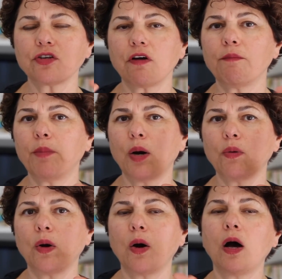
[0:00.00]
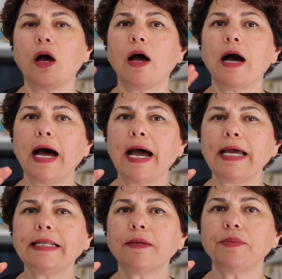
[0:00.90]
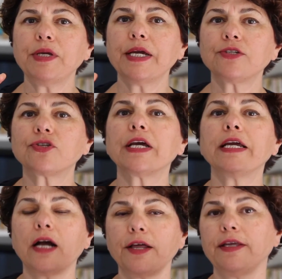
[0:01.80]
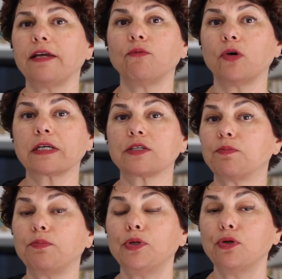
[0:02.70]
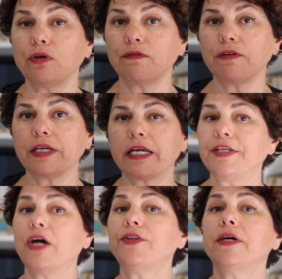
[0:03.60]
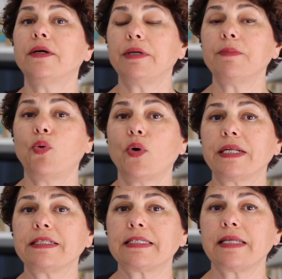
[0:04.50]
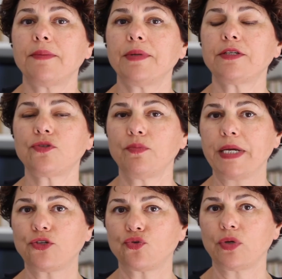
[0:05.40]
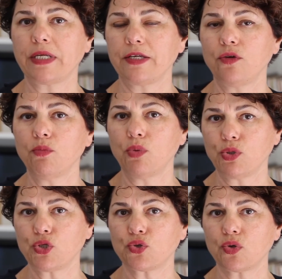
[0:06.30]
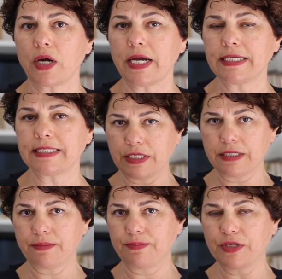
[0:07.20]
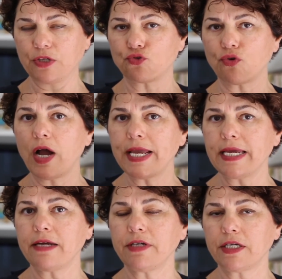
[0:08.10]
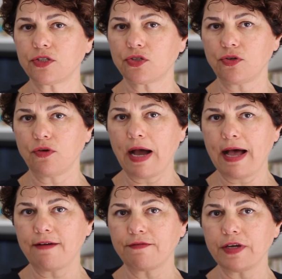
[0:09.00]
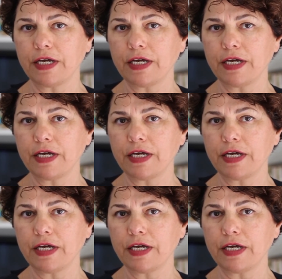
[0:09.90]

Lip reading: of BOA and the BHA, I think it works beautifully. The other important step is to make sure that you moisturize the dry areas so you have